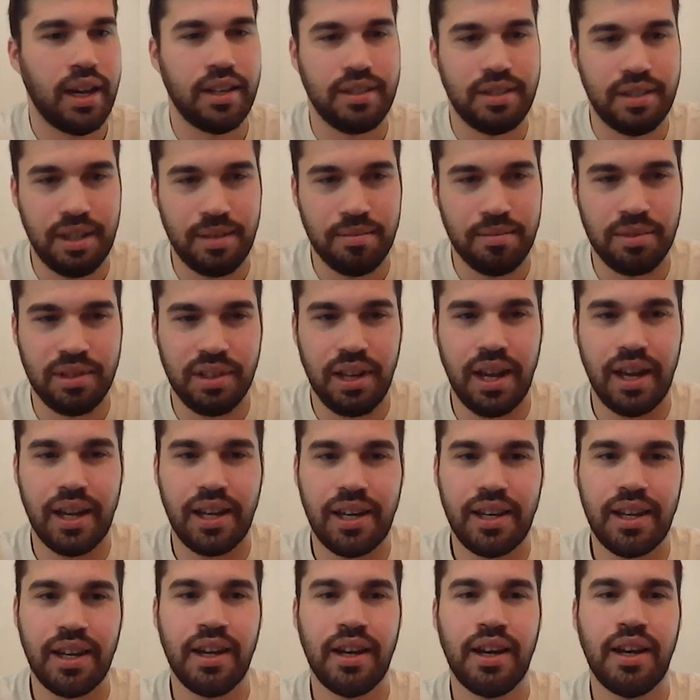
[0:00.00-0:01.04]
It seems
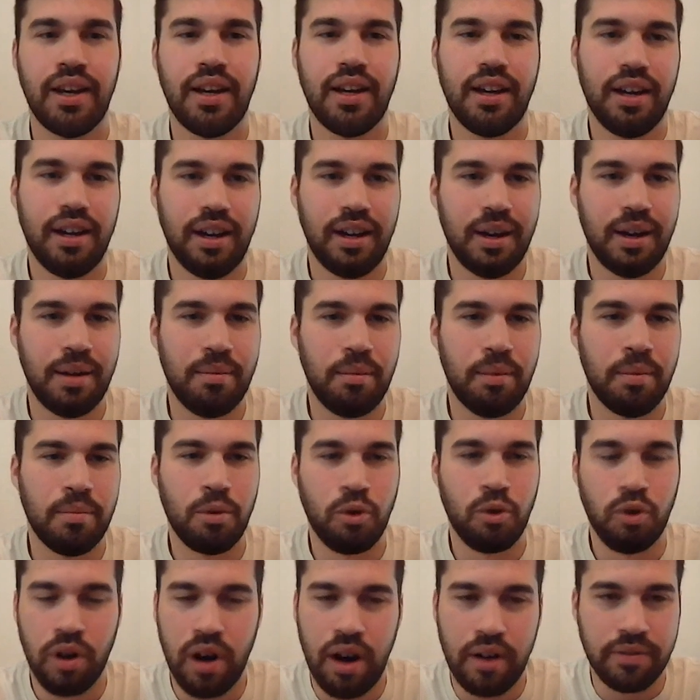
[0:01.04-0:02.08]
like um,
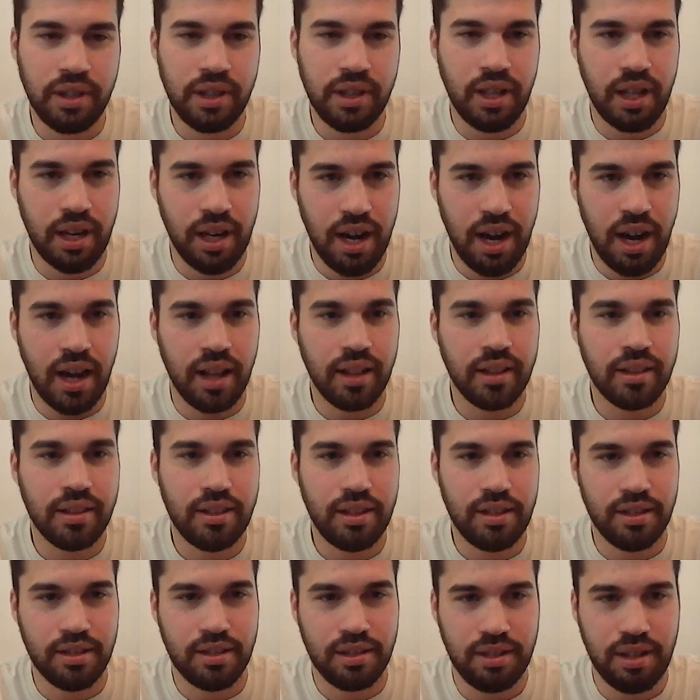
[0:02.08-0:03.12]
more often than
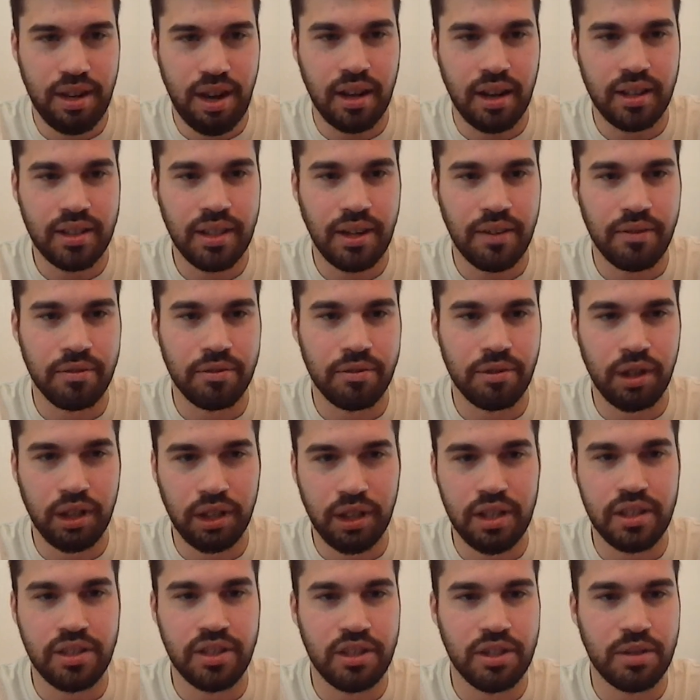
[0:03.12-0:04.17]
not, these stocks have
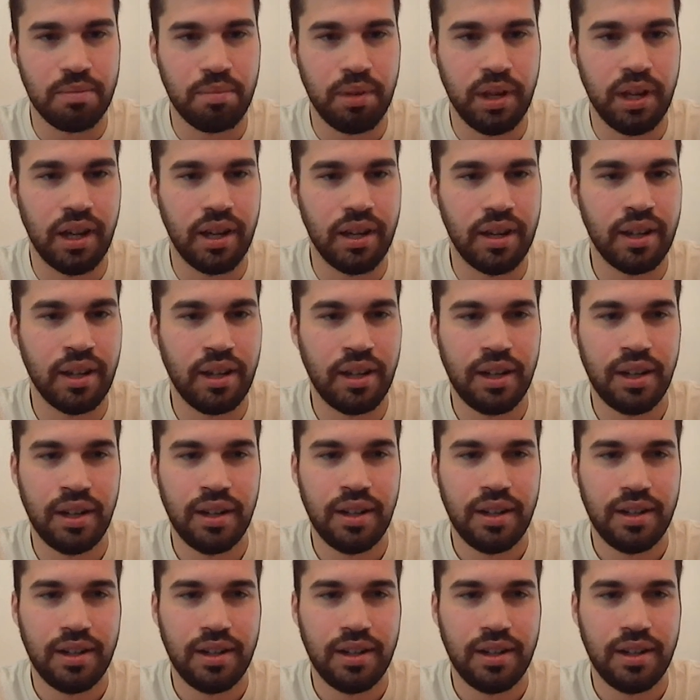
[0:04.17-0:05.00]
really just been